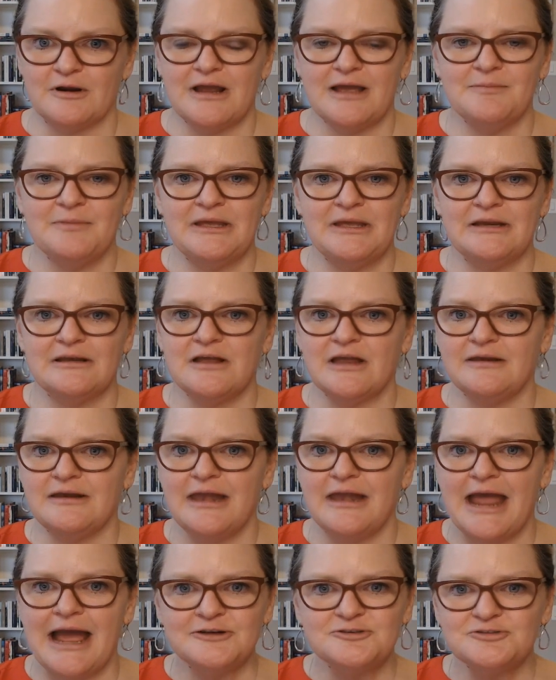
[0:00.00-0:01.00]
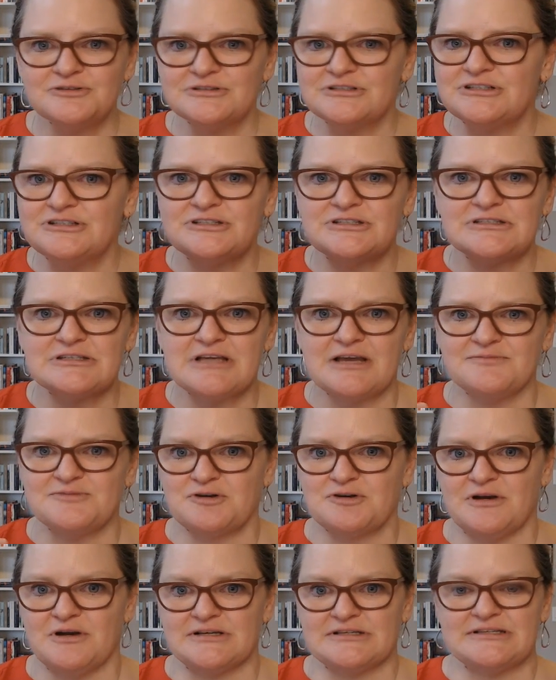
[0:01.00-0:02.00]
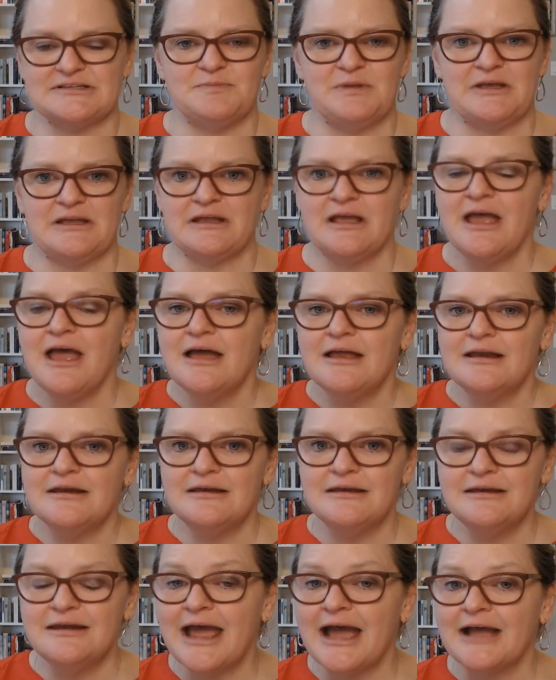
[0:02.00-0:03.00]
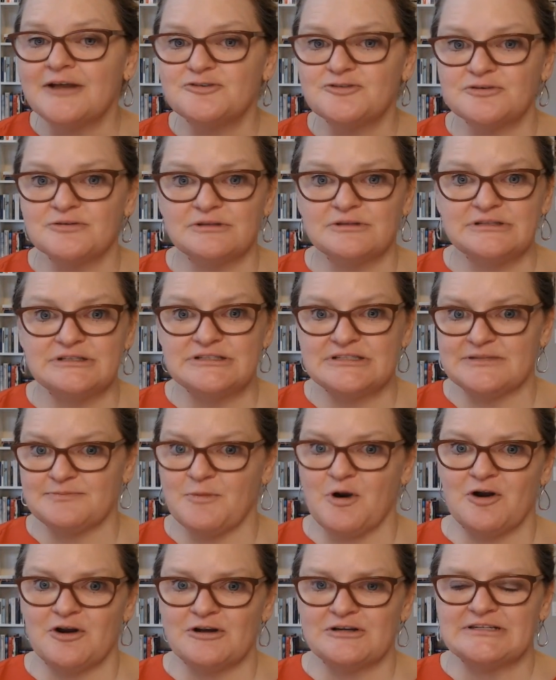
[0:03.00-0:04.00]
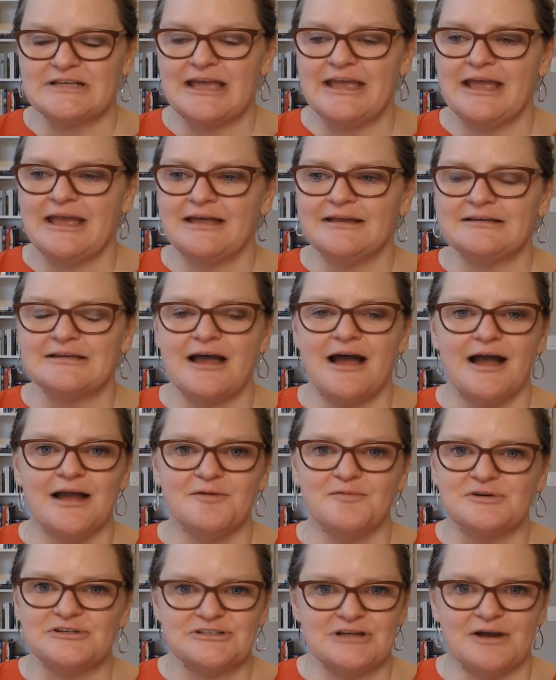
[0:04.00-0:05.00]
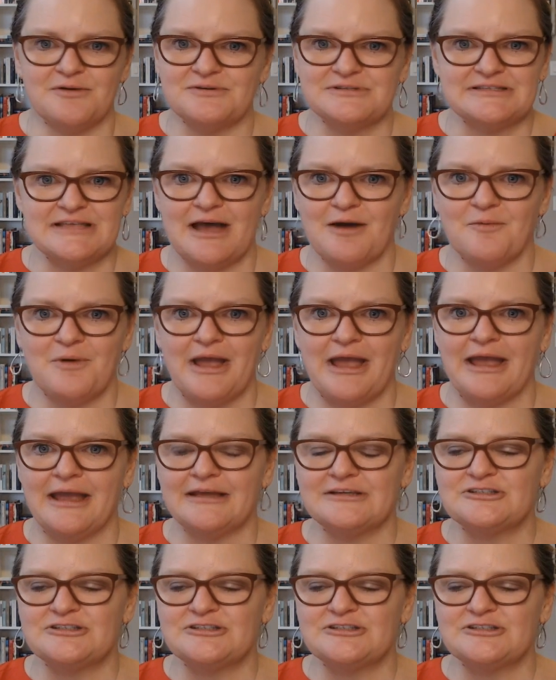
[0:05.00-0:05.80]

I mean, she just comes across as being naturally smart, and I wish I was that way.